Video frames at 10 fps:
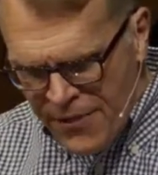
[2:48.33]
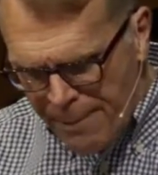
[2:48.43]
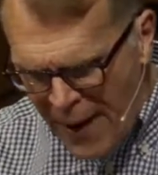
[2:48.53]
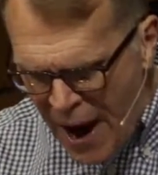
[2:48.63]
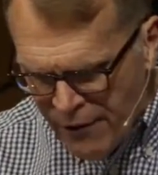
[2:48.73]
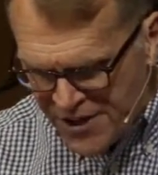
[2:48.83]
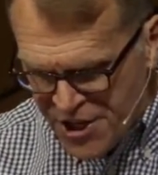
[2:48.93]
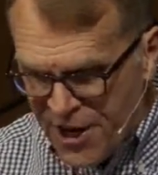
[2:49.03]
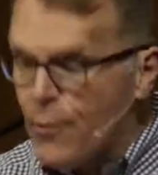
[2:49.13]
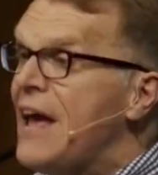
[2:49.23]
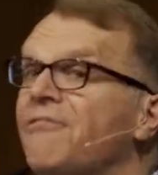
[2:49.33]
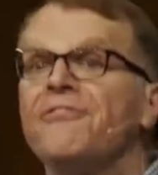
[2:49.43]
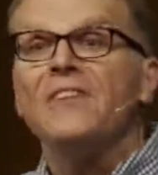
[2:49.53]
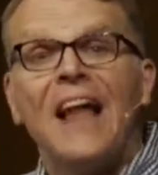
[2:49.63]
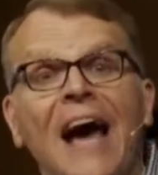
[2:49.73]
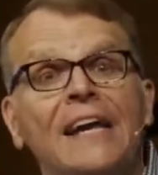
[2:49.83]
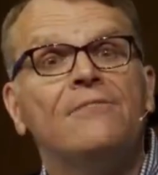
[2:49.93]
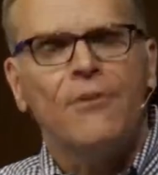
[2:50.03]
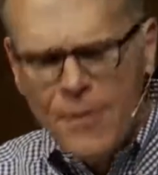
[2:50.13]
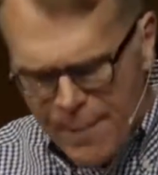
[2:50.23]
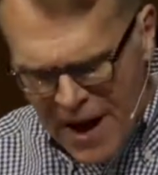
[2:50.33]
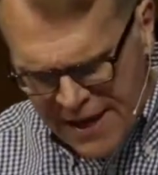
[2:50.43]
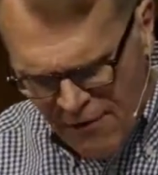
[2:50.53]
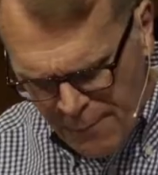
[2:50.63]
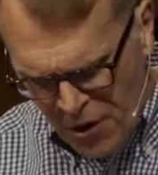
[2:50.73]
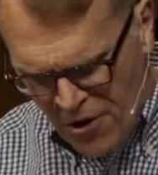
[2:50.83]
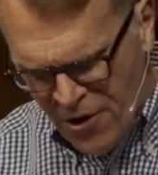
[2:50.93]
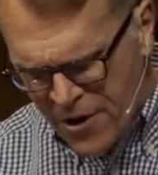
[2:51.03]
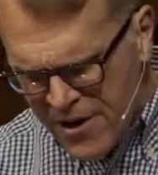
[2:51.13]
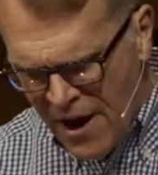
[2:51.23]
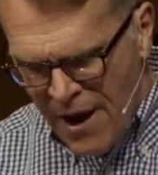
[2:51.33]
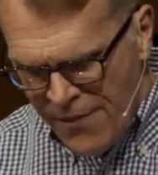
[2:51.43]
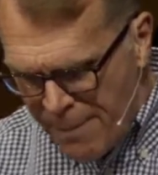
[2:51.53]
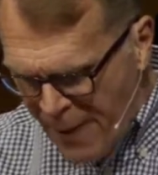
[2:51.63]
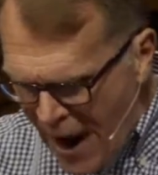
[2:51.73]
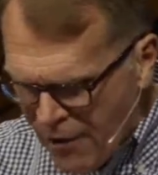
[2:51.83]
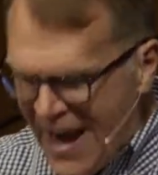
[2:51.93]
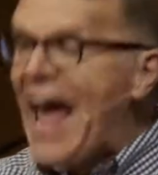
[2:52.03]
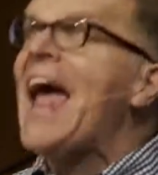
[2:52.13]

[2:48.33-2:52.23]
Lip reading: the power to generate flight from the body of a bird, the power to